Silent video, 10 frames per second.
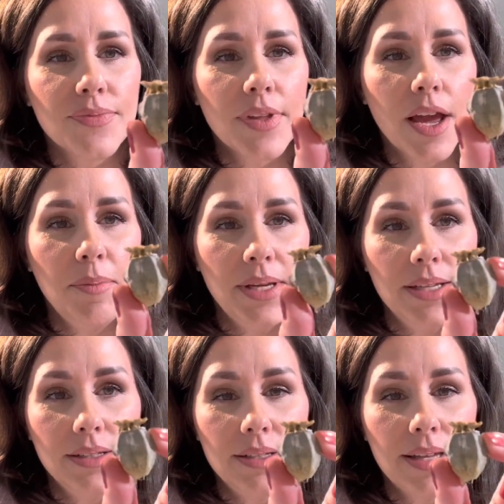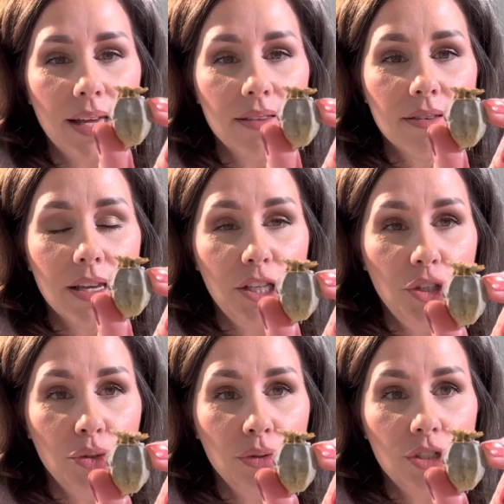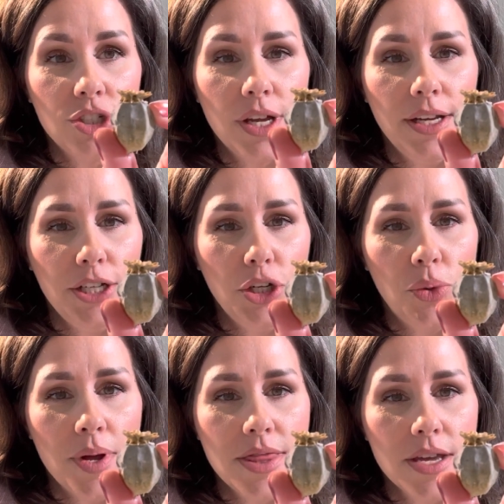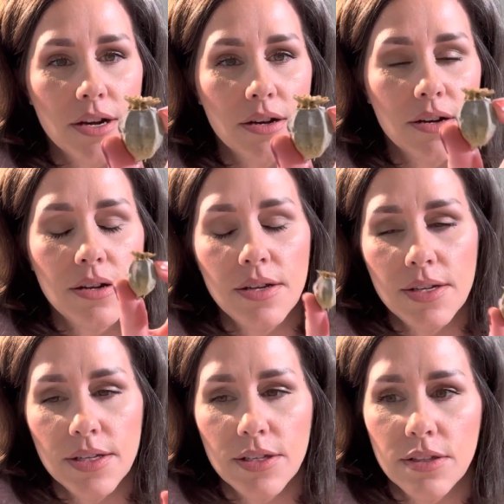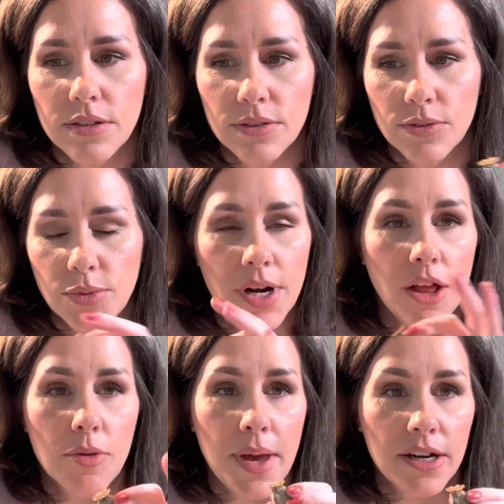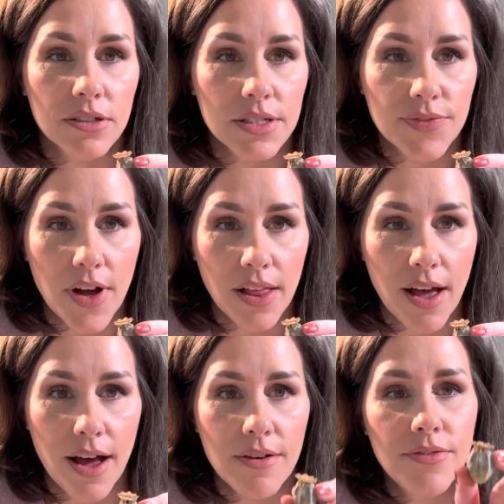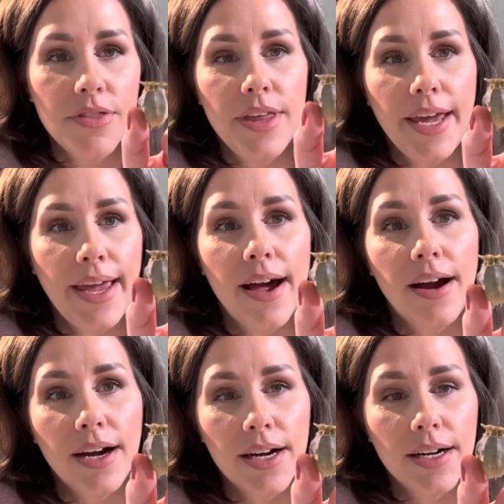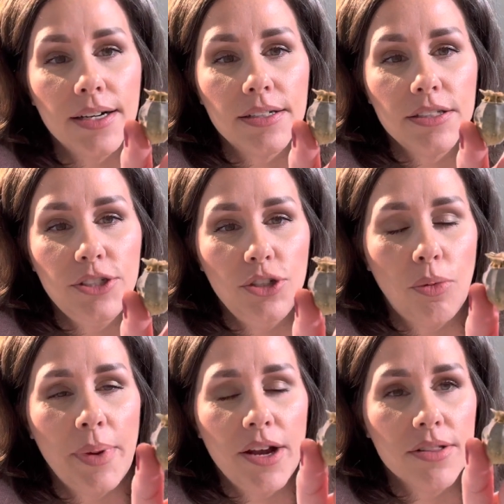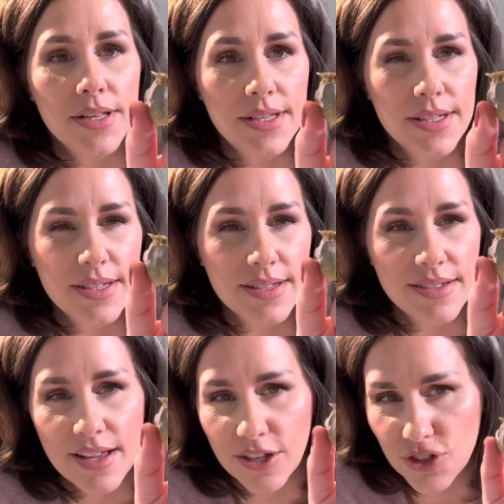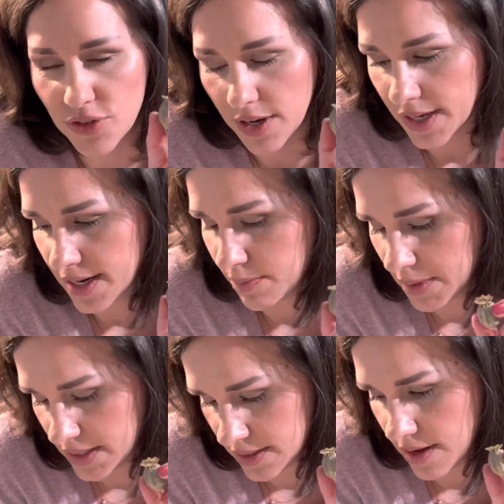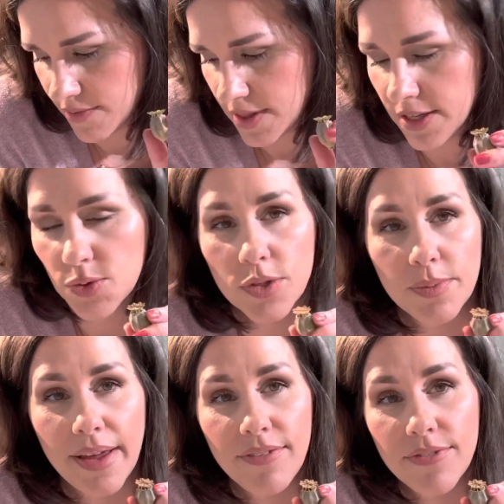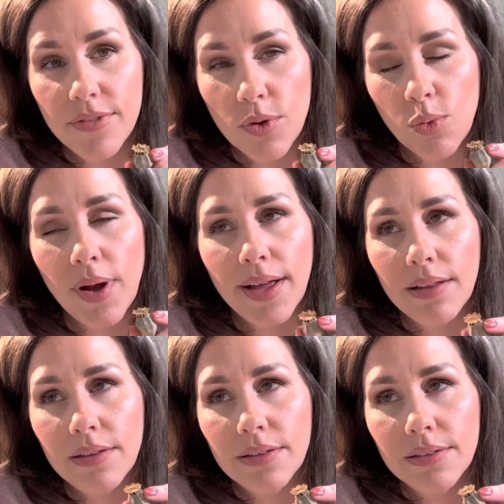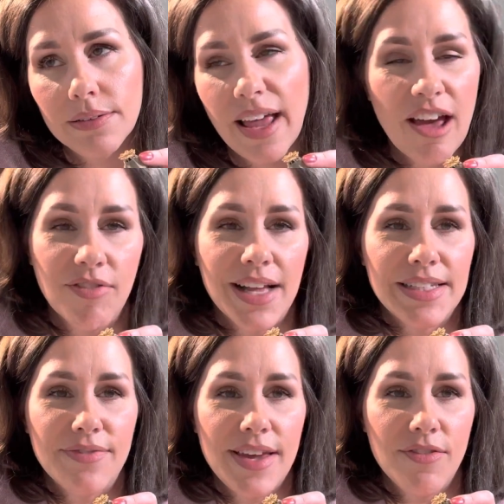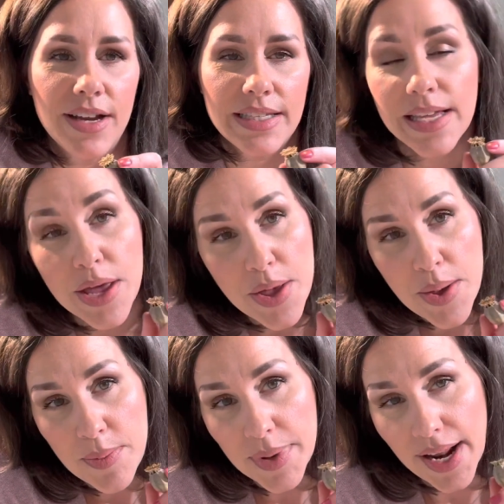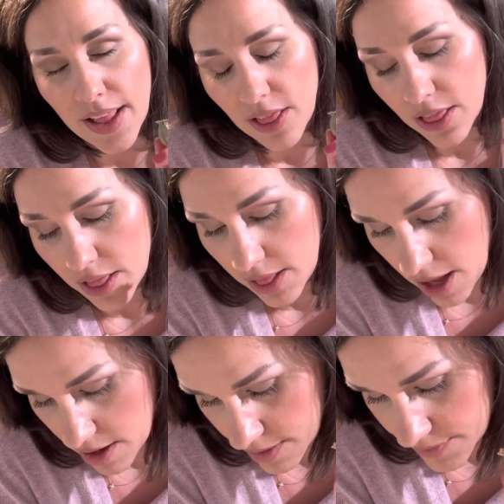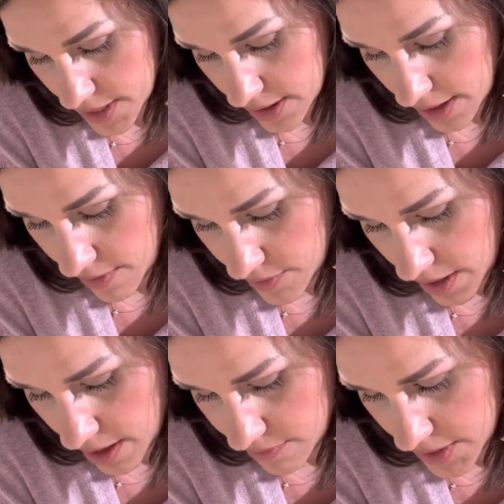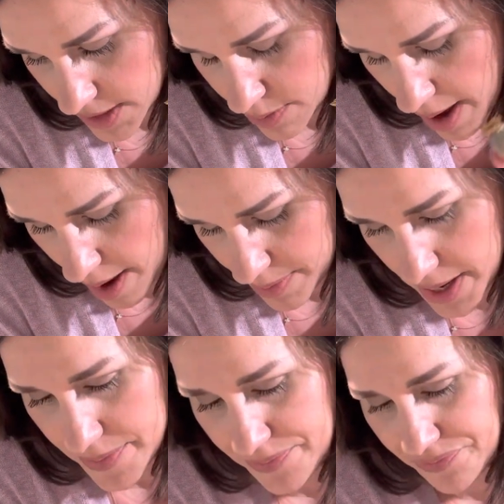I mean, that's huge. And you know, when all the petals fall off, they are, you know, bigger than this. This is all shrunken up and stuff. And this was well, I have lots of favorites, but I loved this poppy.